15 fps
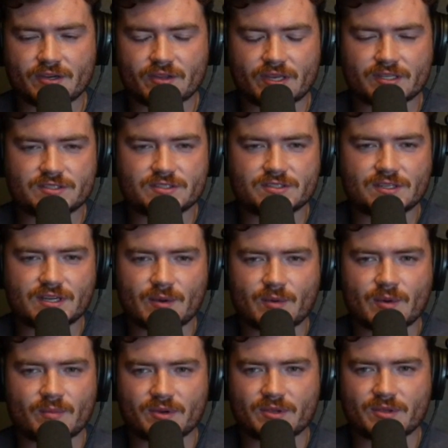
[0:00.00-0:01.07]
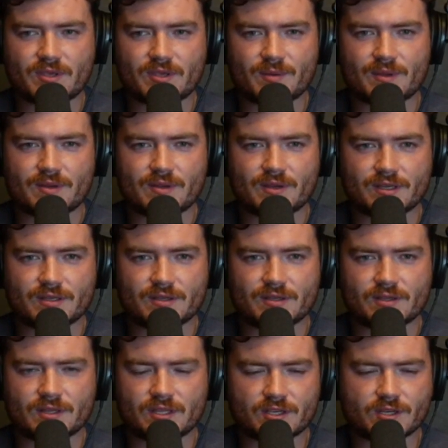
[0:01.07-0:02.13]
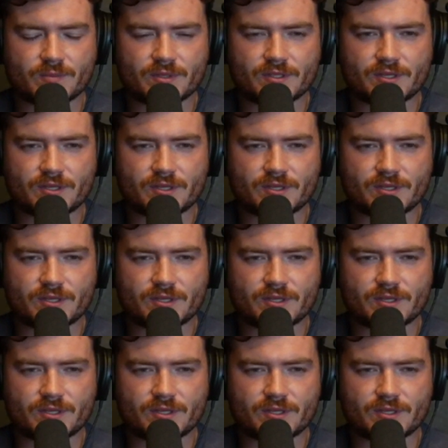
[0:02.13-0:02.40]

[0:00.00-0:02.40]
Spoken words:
like, I remember you came in, you're like, you think you're gonna be able